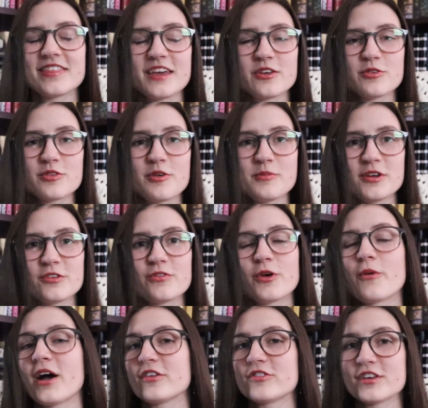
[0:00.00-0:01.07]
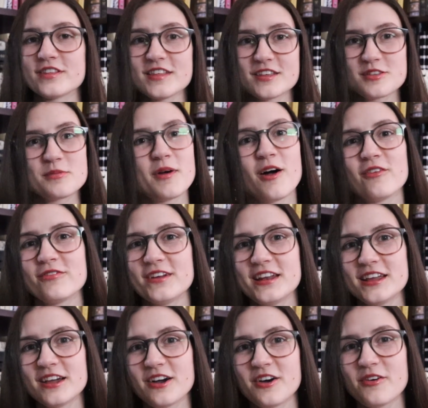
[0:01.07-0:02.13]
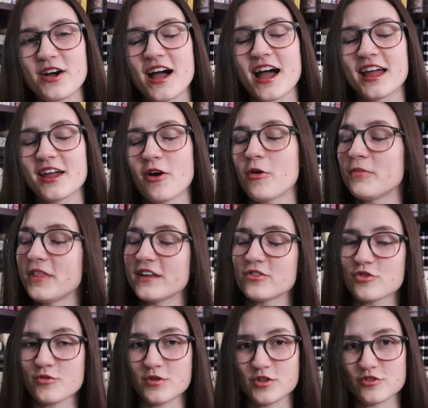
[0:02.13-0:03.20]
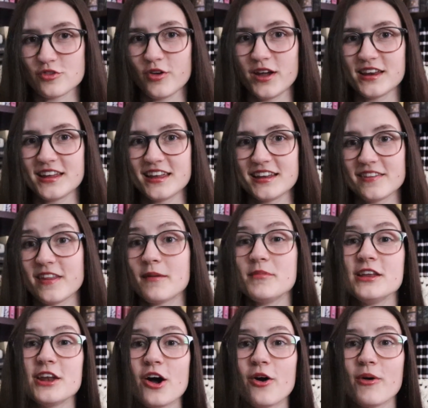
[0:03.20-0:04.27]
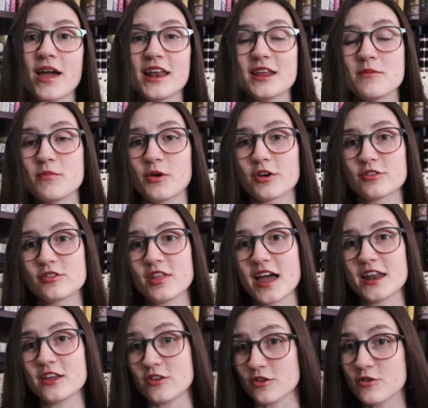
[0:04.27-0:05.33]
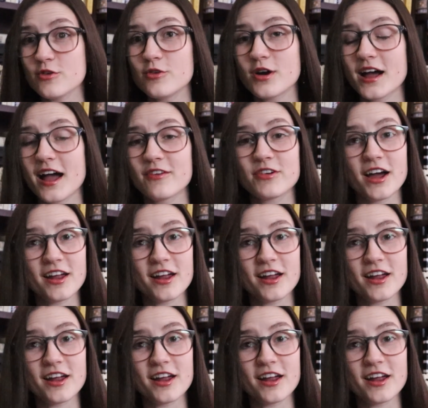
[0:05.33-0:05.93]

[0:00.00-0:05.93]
Thank you so much for watching this small video. I hope that you enjoyed it. Let me know any books that you have